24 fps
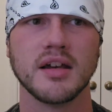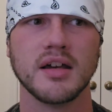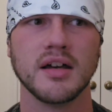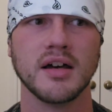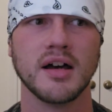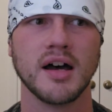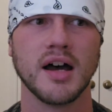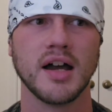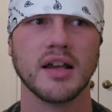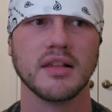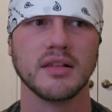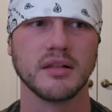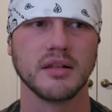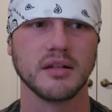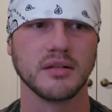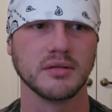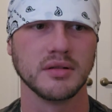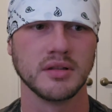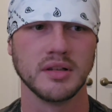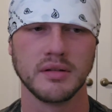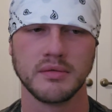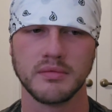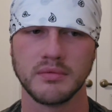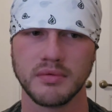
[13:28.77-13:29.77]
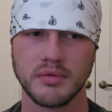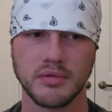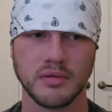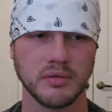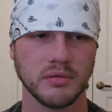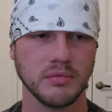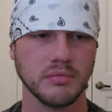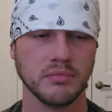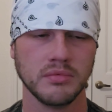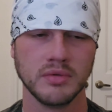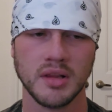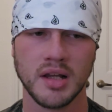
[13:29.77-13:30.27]
I
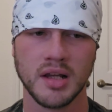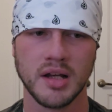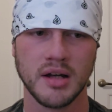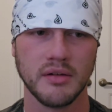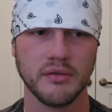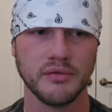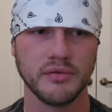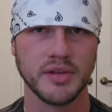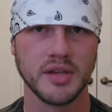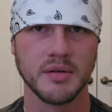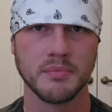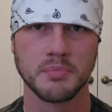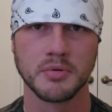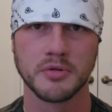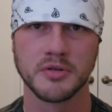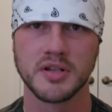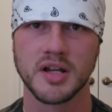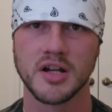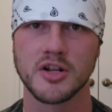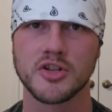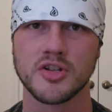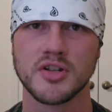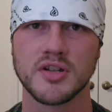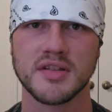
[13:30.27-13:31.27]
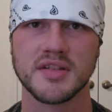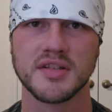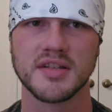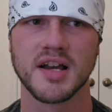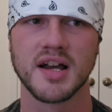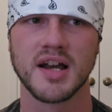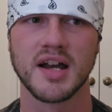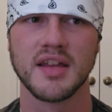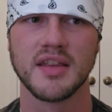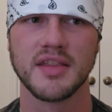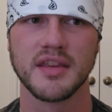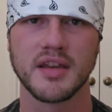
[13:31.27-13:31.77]
loved the production
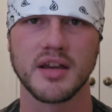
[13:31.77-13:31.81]
design.